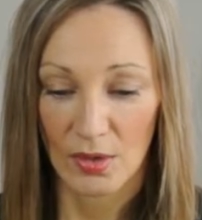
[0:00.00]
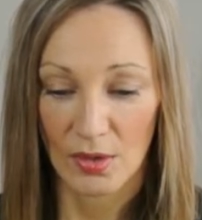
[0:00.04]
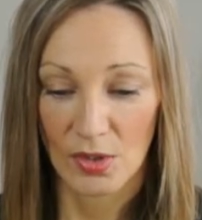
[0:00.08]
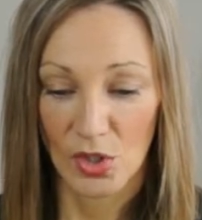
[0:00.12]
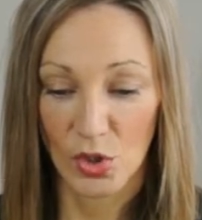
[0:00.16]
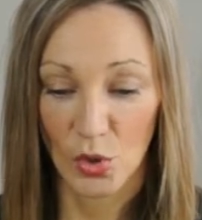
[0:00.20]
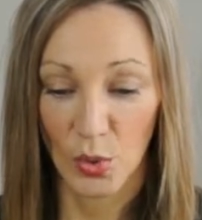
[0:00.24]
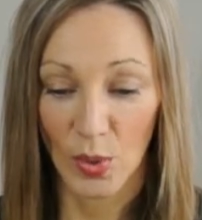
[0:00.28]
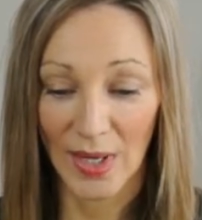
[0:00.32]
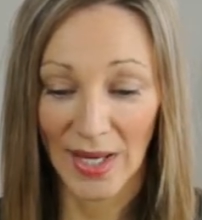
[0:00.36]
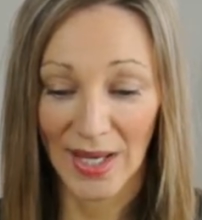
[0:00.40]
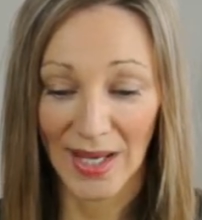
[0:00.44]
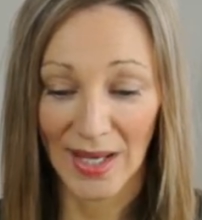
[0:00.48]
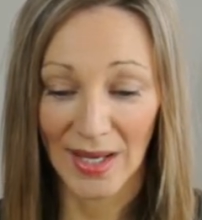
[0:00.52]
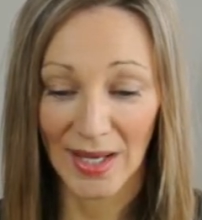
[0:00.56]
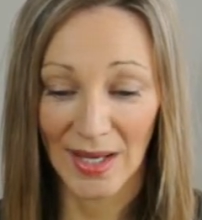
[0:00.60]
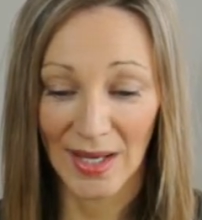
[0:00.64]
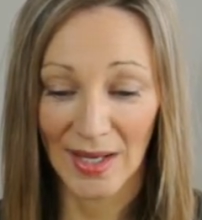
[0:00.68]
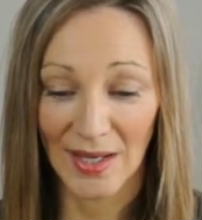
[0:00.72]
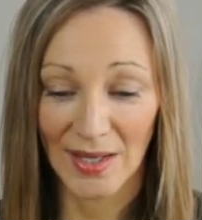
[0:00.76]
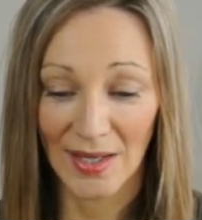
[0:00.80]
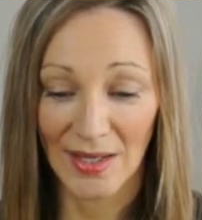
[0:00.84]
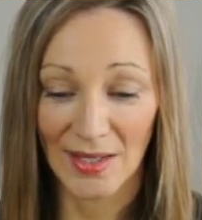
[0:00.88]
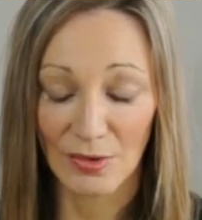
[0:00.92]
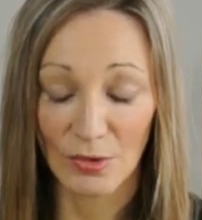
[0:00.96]

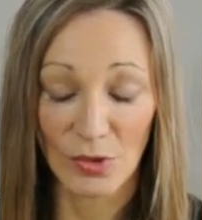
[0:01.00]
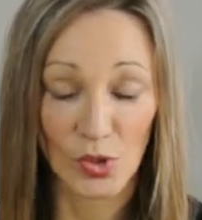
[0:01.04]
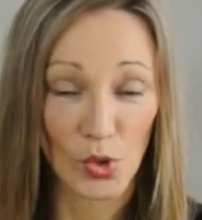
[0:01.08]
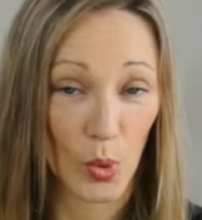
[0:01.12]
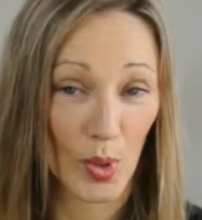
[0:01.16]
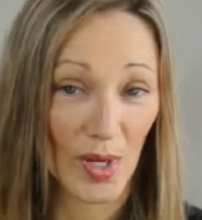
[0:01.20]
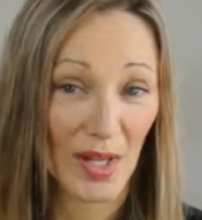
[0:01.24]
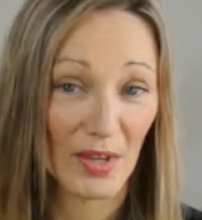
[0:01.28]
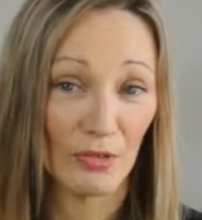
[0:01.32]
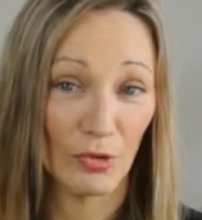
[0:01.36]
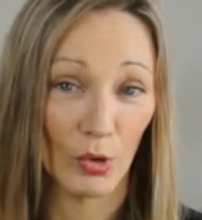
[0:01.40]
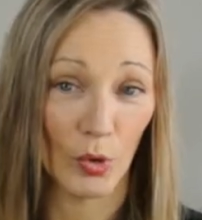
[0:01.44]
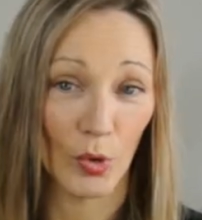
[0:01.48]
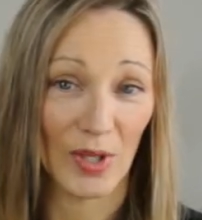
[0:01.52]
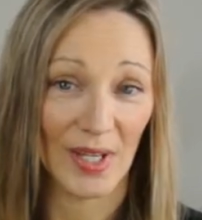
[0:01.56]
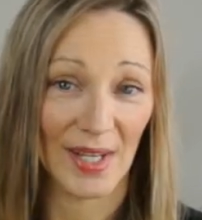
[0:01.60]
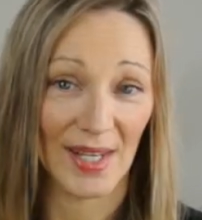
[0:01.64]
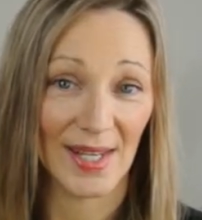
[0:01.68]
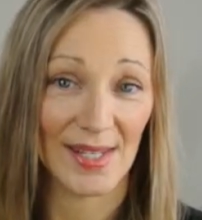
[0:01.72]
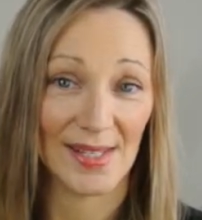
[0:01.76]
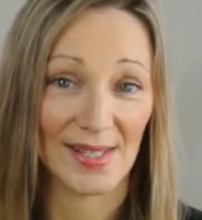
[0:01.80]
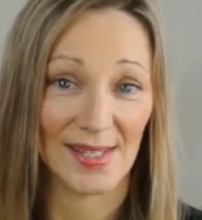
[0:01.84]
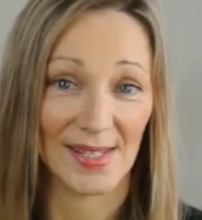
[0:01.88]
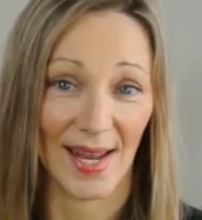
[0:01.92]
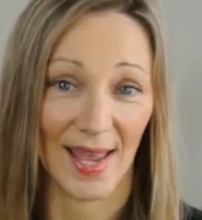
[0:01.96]
24
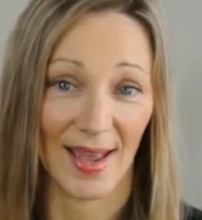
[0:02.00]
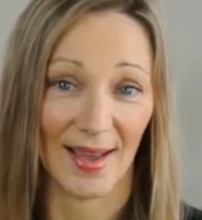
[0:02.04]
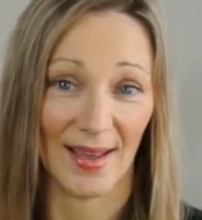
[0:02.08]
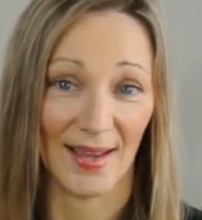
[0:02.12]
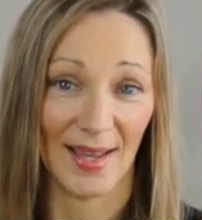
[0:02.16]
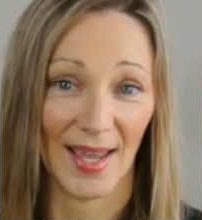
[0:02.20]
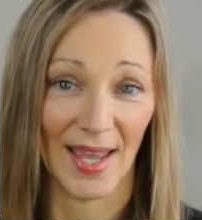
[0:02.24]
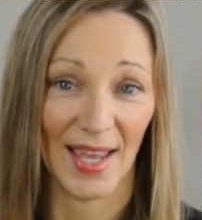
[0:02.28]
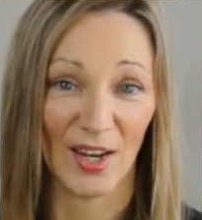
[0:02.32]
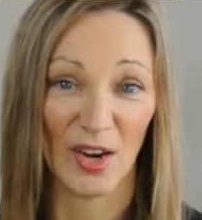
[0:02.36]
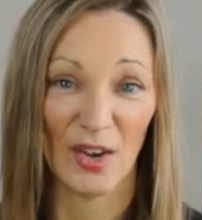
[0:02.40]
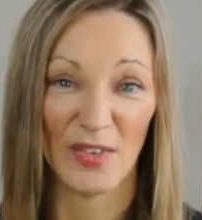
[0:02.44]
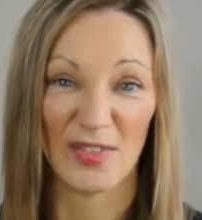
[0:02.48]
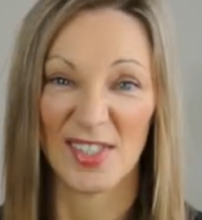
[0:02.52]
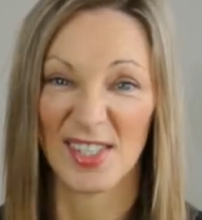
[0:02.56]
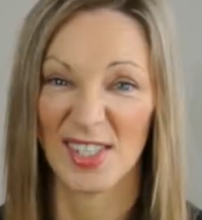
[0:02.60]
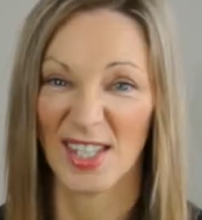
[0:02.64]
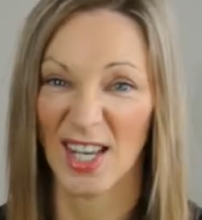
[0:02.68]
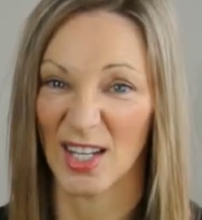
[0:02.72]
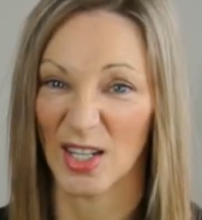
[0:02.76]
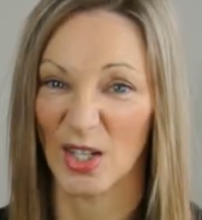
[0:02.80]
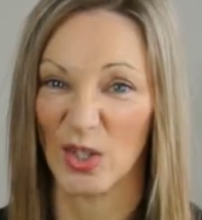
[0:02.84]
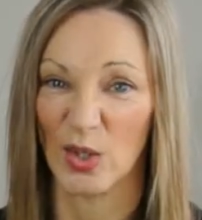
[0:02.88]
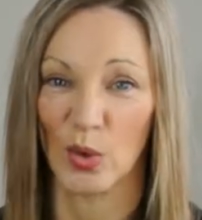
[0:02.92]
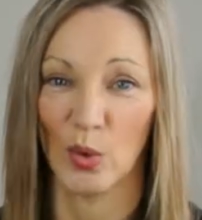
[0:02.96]
years now, and I've
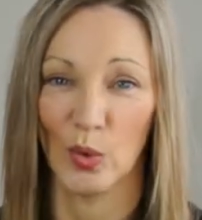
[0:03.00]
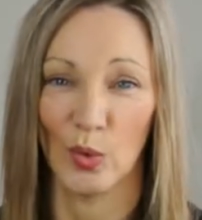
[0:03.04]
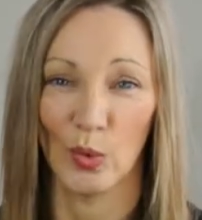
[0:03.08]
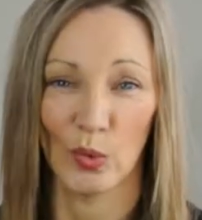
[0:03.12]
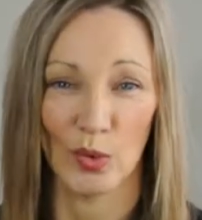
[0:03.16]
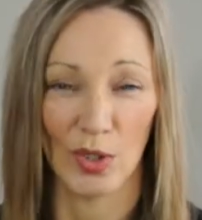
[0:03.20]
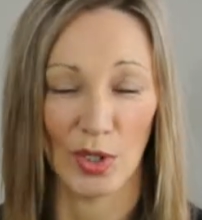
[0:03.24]
seen it all.